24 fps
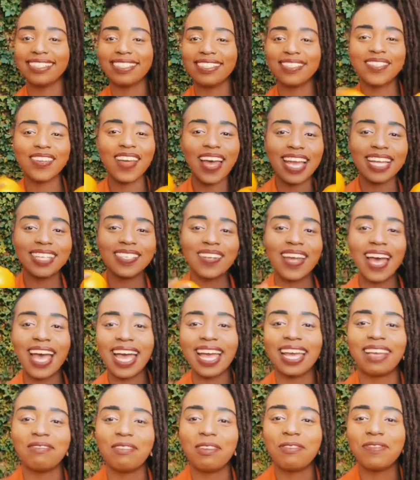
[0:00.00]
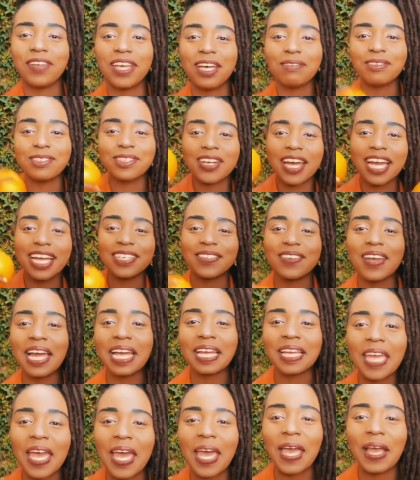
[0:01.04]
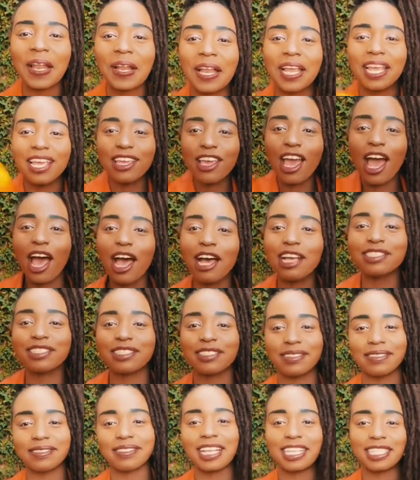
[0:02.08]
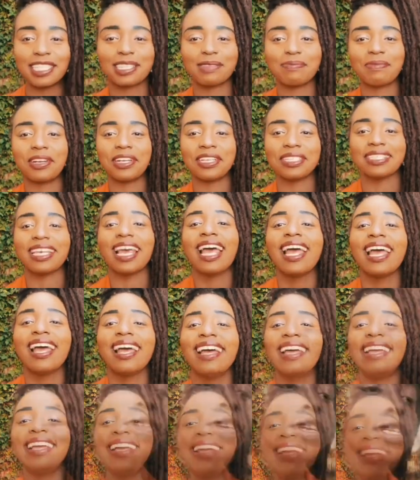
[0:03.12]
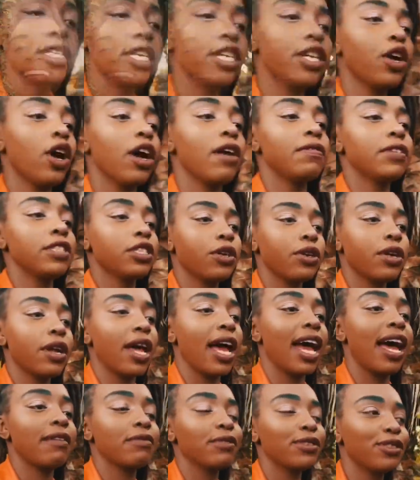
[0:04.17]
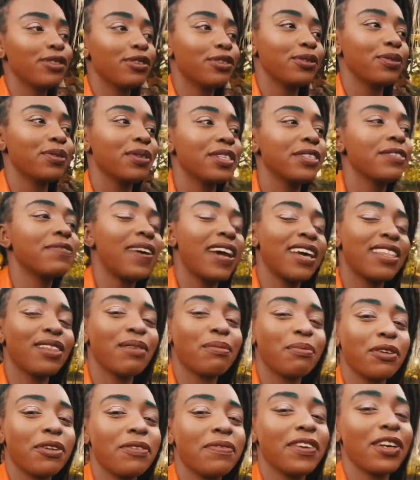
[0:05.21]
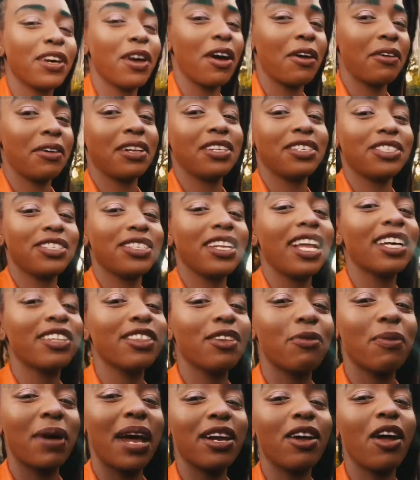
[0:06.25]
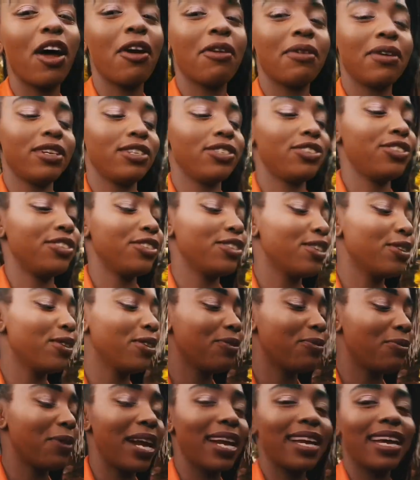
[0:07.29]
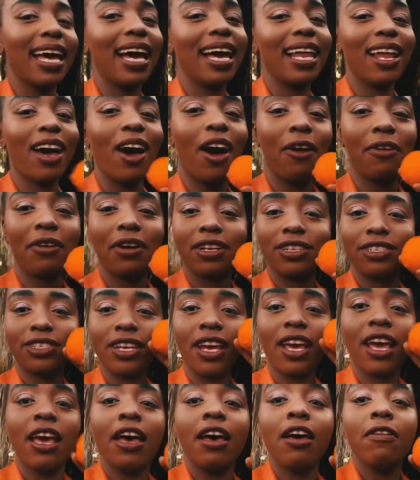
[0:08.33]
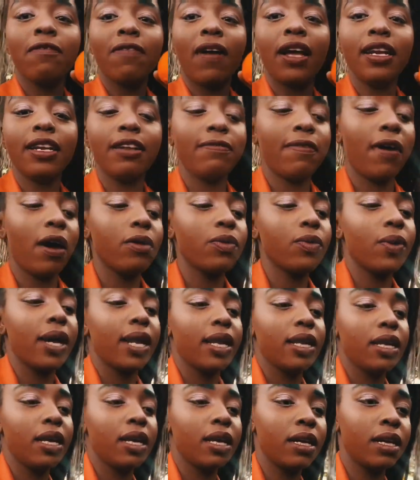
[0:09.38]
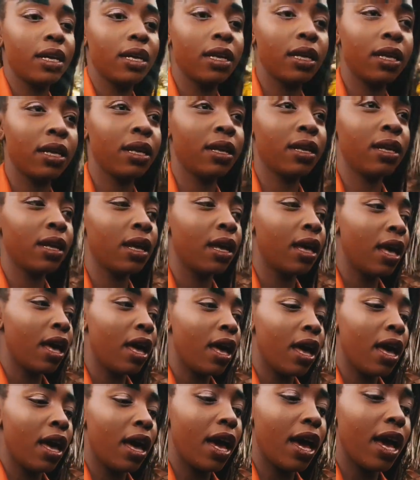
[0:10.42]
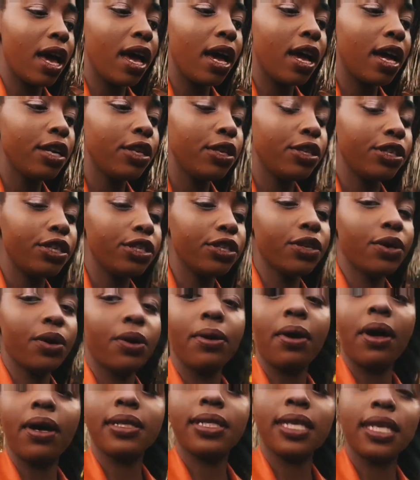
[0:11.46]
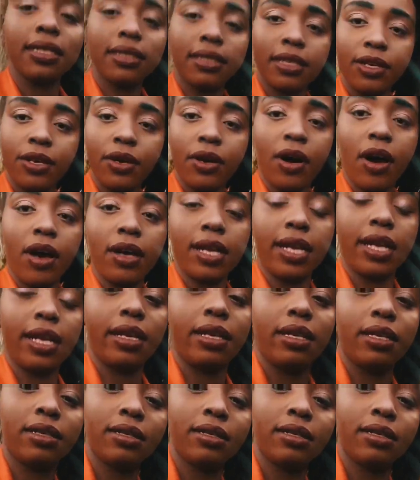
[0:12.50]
Try, if you fail, try again. Yes, that's the spirit. Obviously, what I have to do is find the perfect orange, like the right orange, the right color orange. Finally found one. And you just go around testing your garden.